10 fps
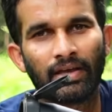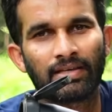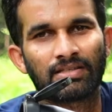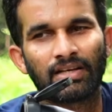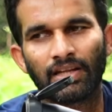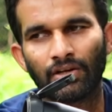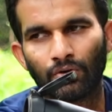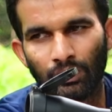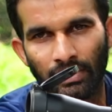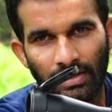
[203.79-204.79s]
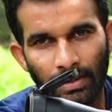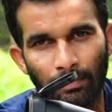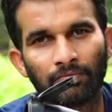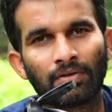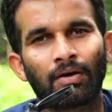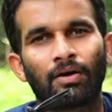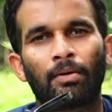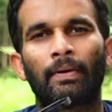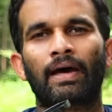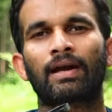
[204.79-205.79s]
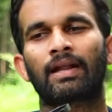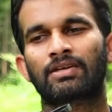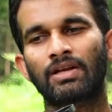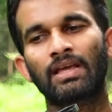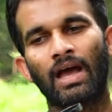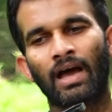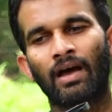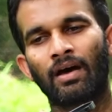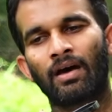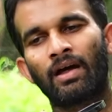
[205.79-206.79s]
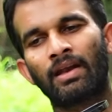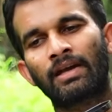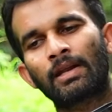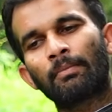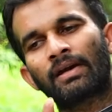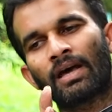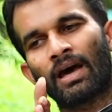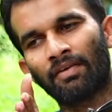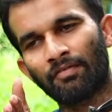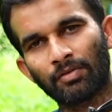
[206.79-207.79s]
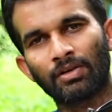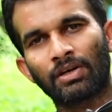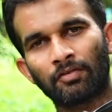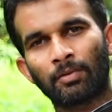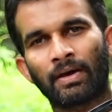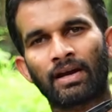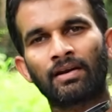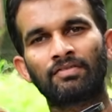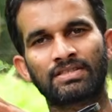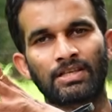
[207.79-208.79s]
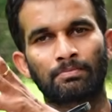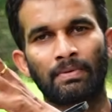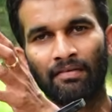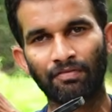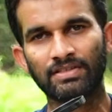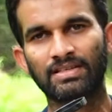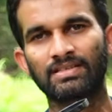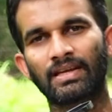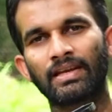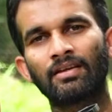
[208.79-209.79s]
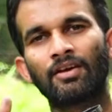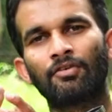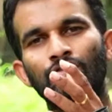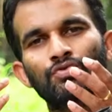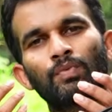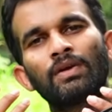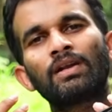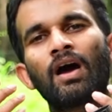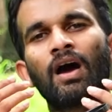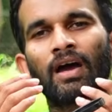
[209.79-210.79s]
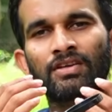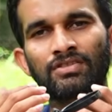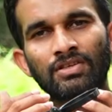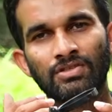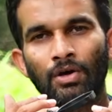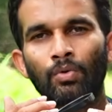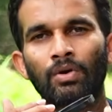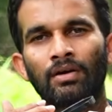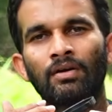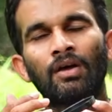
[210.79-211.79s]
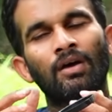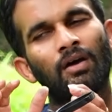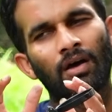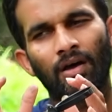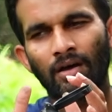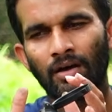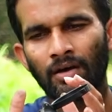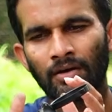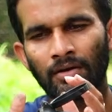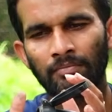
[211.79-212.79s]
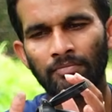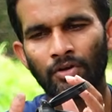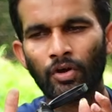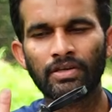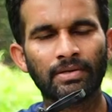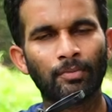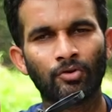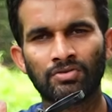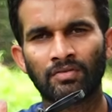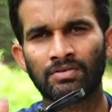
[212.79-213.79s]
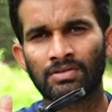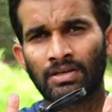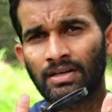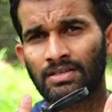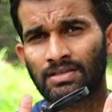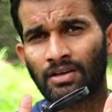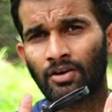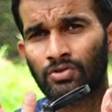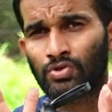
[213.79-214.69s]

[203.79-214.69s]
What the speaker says: extending to the tip of the barrel, actually a little bit away from the tip of the barrel, which has baffles inside which will hush the sound. The noise reporters of this gun is not